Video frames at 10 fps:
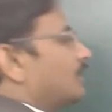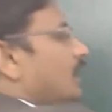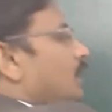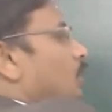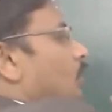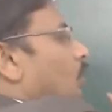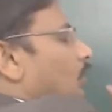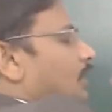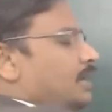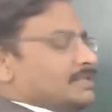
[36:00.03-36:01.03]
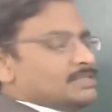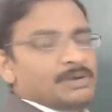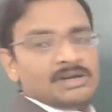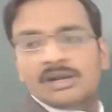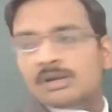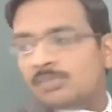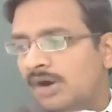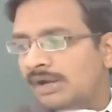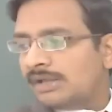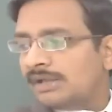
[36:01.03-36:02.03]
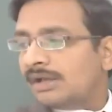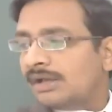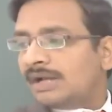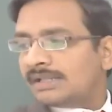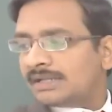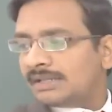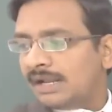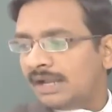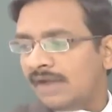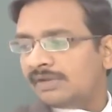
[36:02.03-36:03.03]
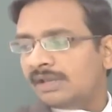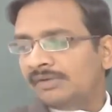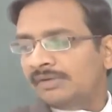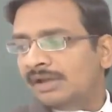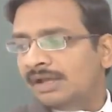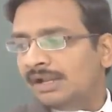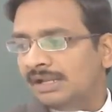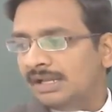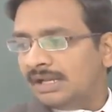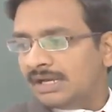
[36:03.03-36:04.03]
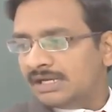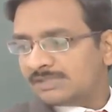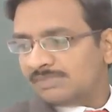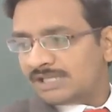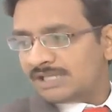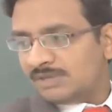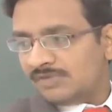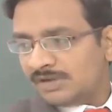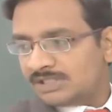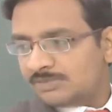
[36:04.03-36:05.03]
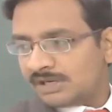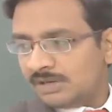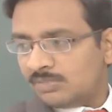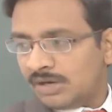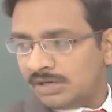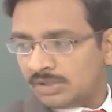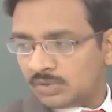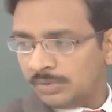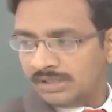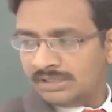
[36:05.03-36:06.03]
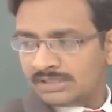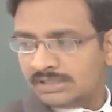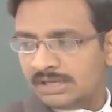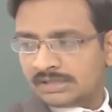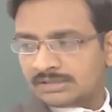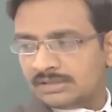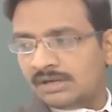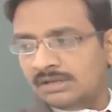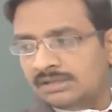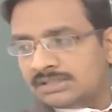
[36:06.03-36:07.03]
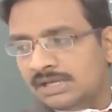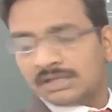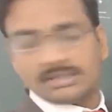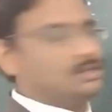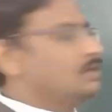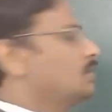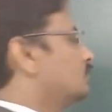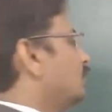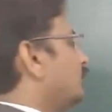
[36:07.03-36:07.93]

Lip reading: try to rotate this particular body rather than having a linear displacement for this particular body to be in this direction or in this direction. So it